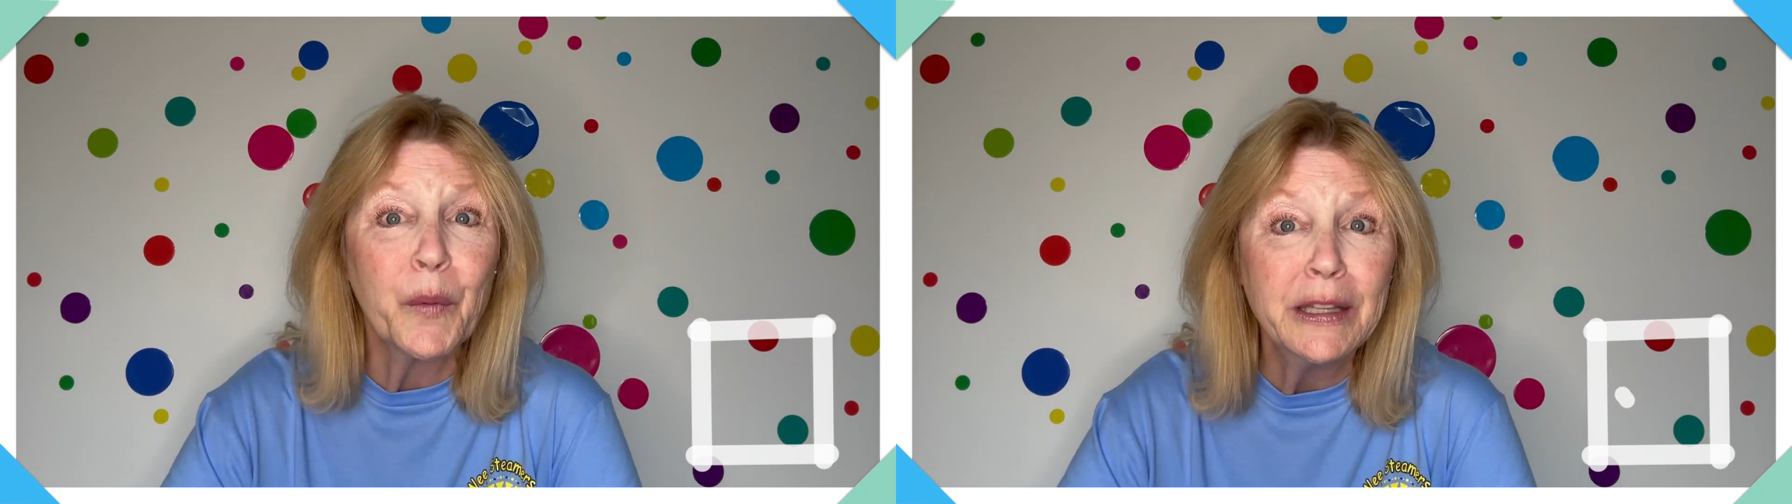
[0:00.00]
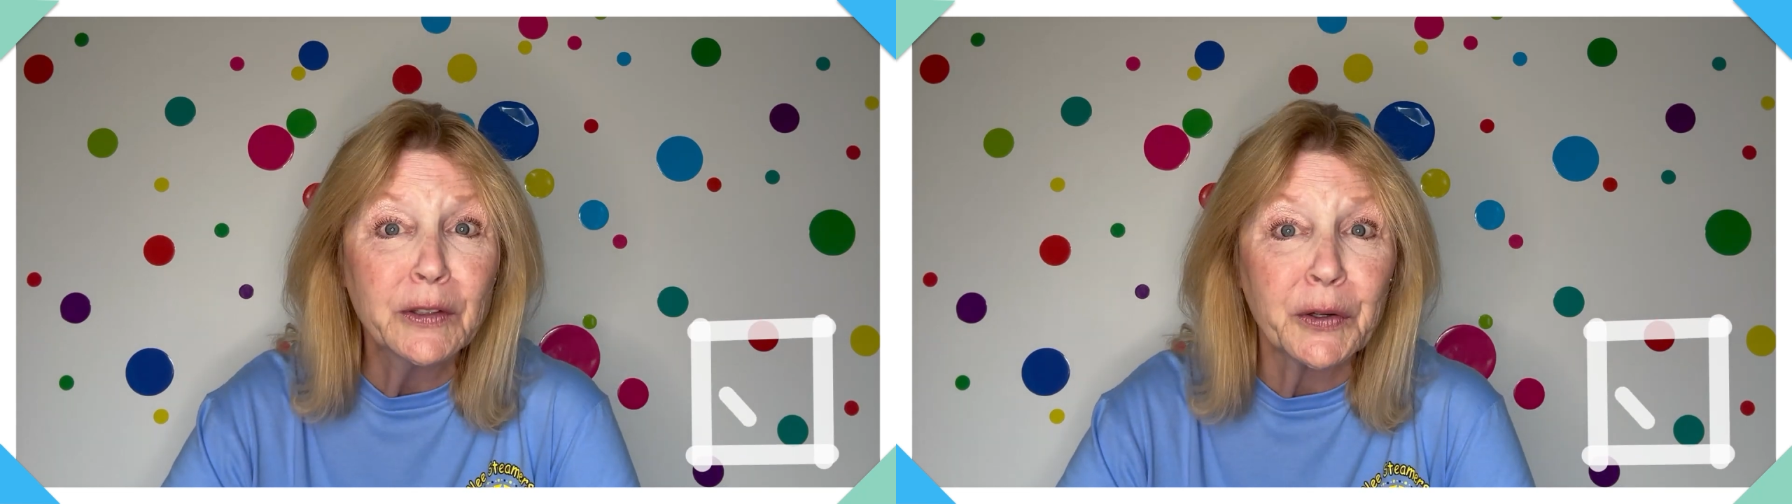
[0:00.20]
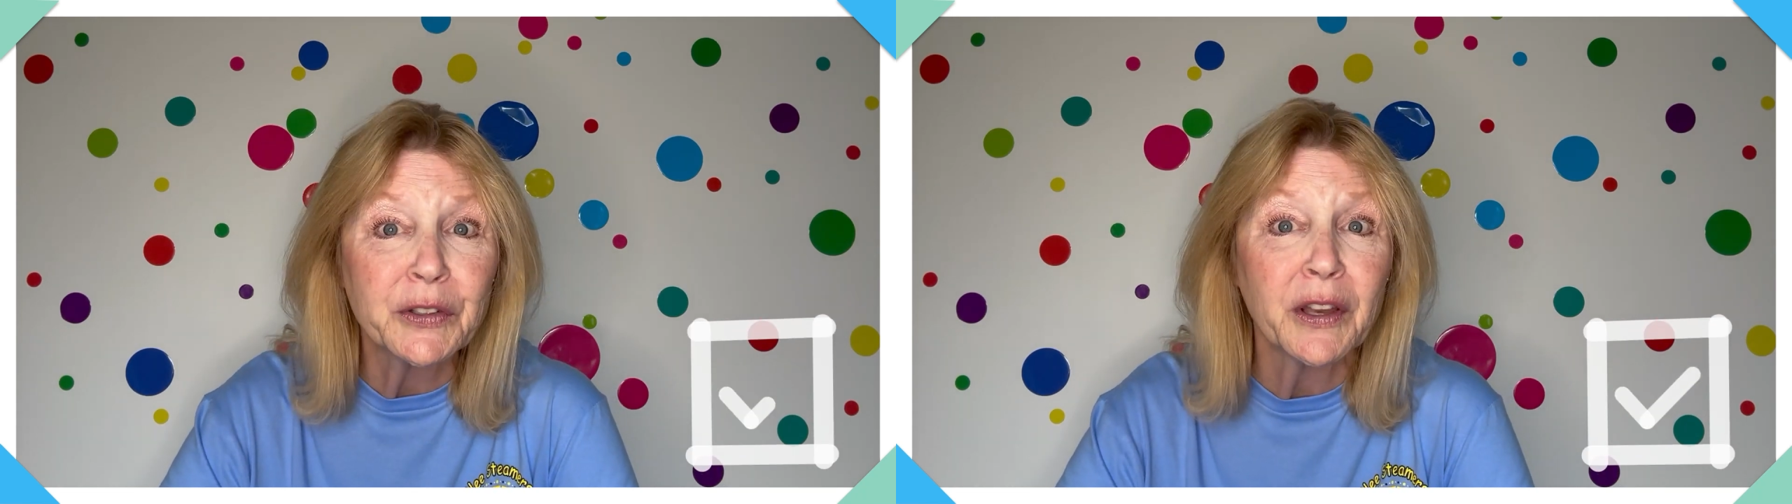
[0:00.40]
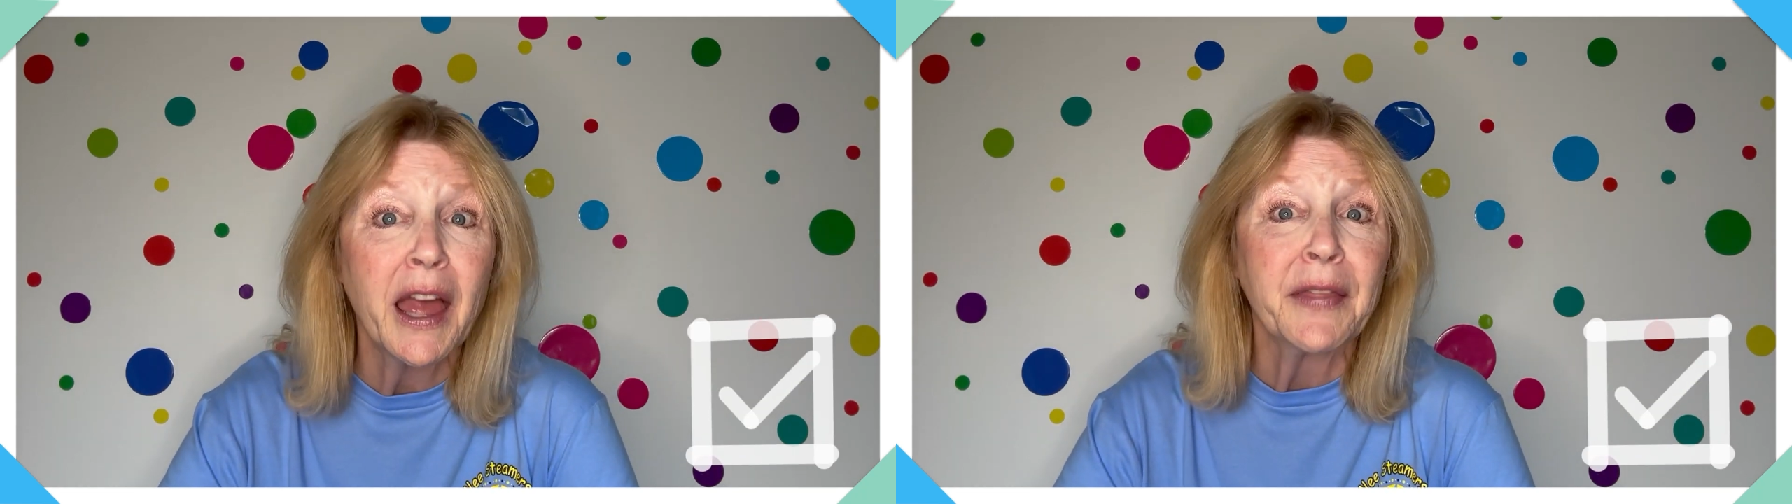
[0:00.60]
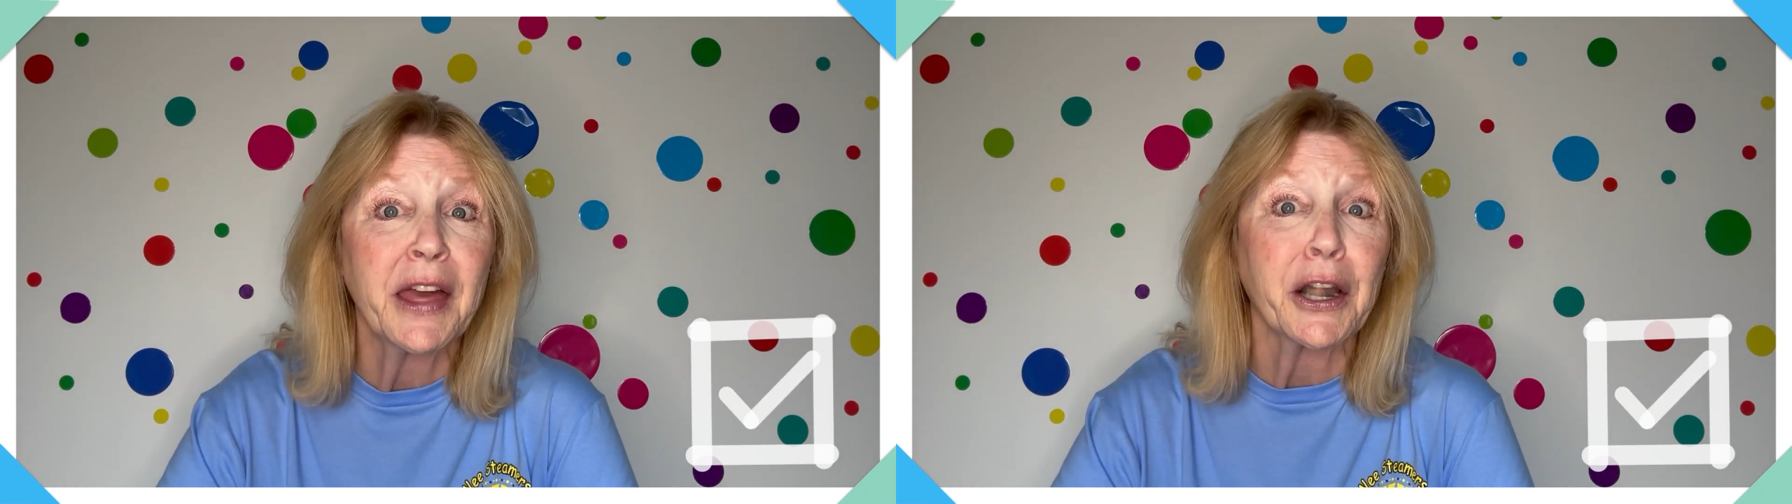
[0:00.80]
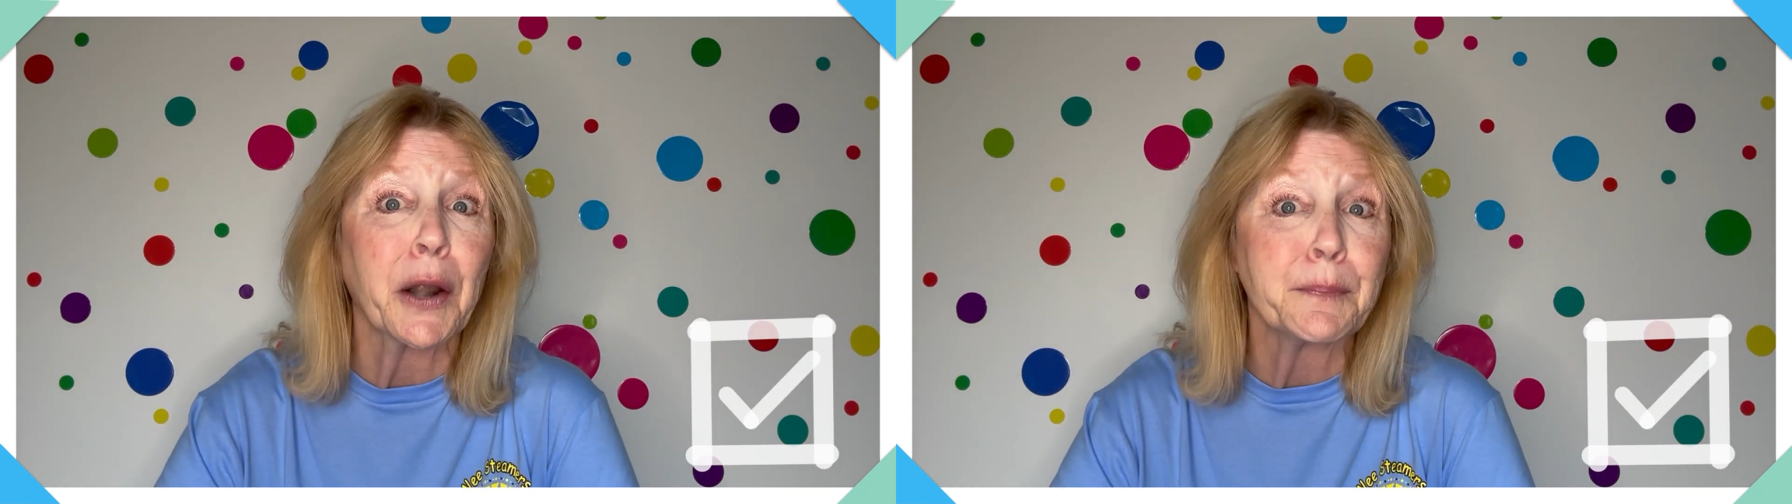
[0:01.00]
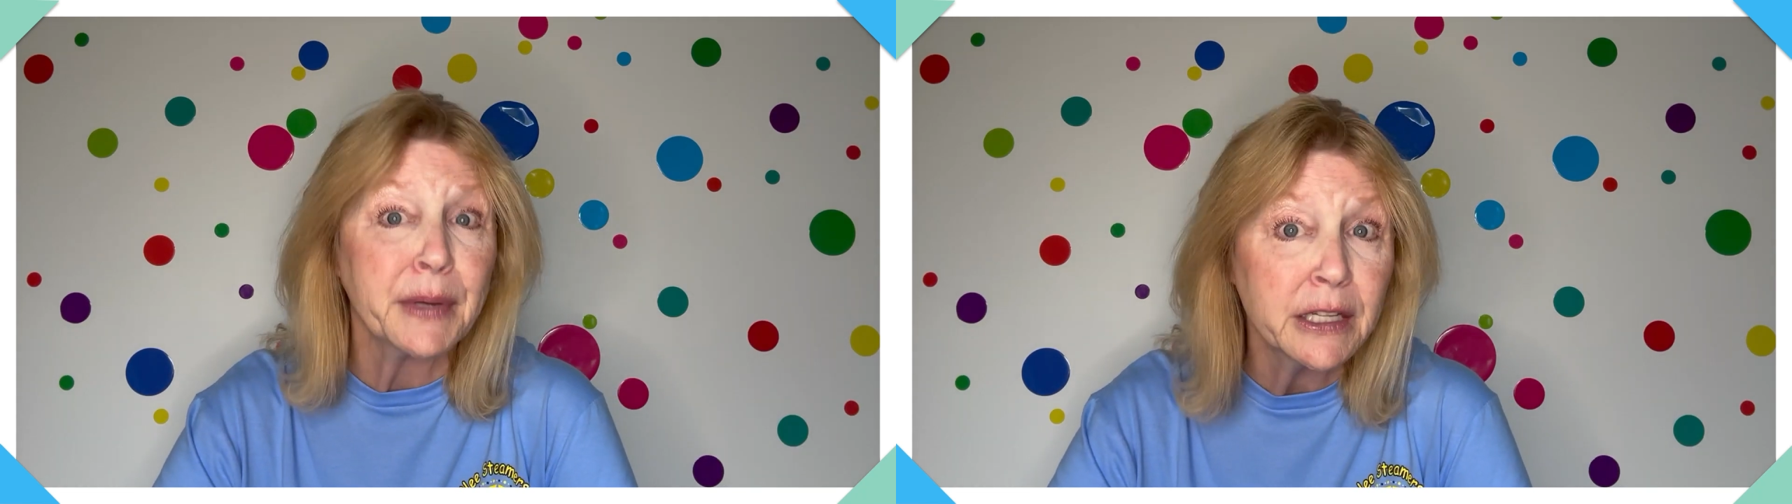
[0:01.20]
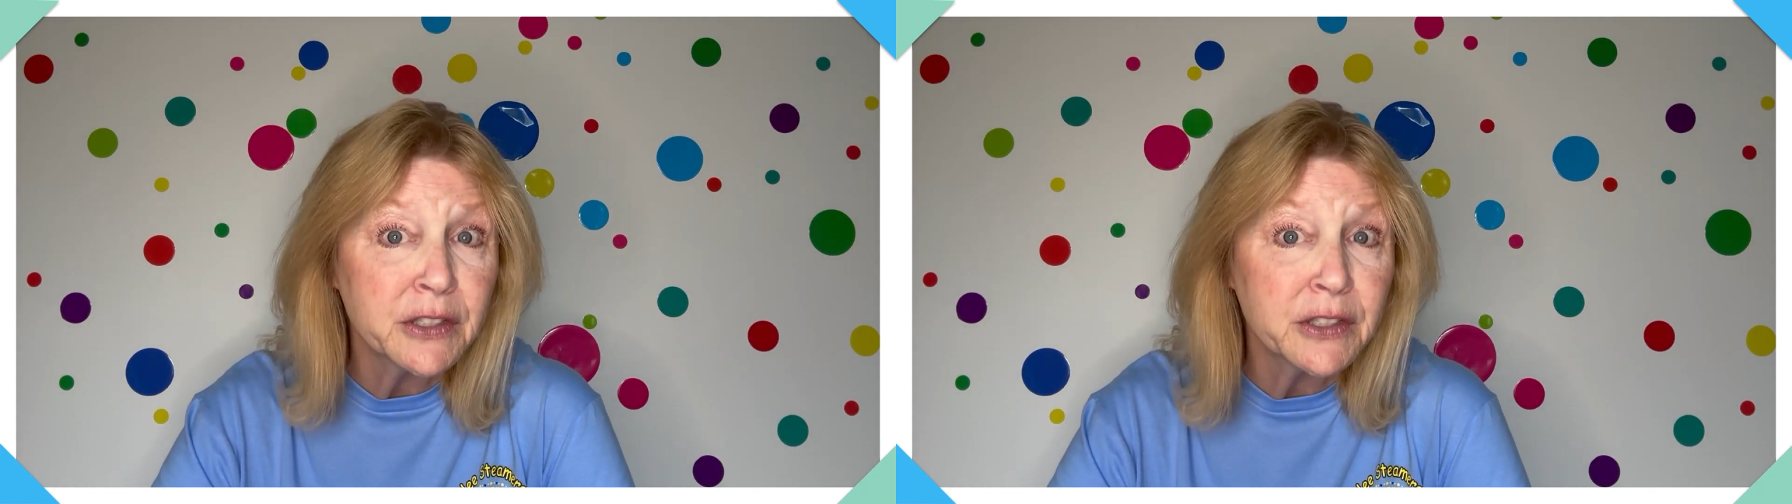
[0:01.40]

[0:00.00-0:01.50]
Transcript: We learned that our big